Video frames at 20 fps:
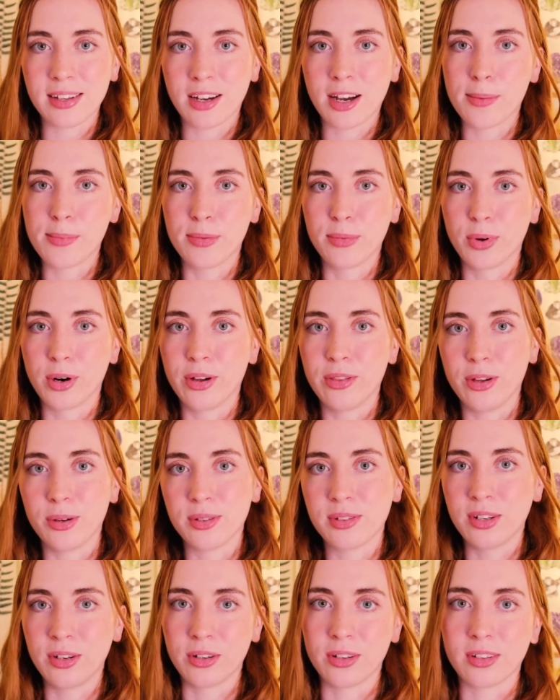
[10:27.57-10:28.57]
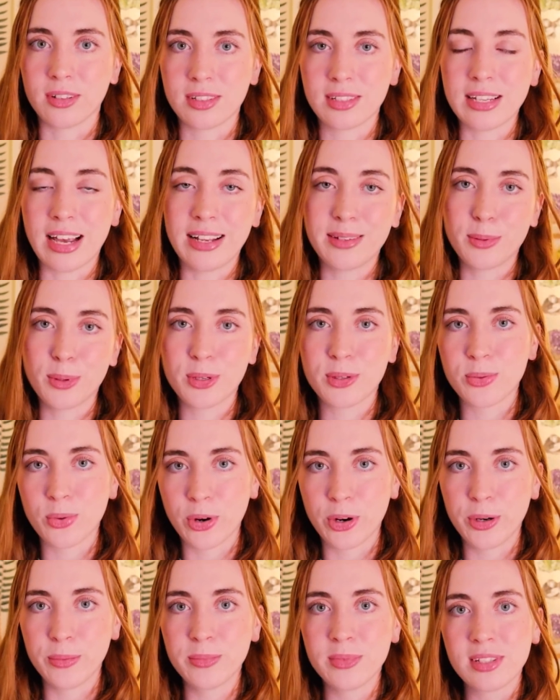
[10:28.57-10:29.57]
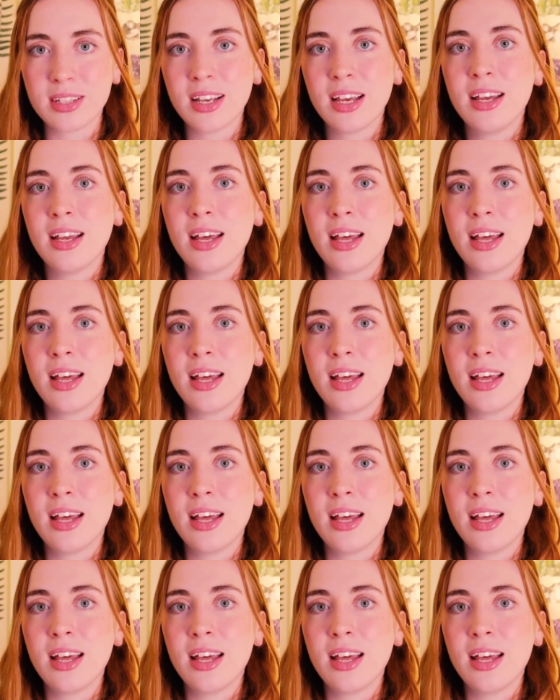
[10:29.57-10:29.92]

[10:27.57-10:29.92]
a couple more of those little seismic swarms